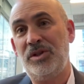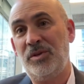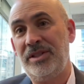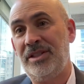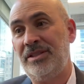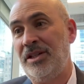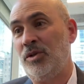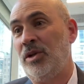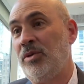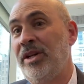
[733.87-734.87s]
2016 and
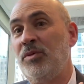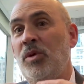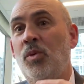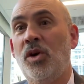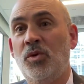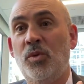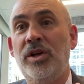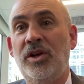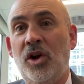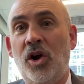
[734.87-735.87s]
2020 is we worked
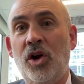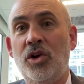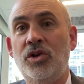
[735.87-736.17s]
really hard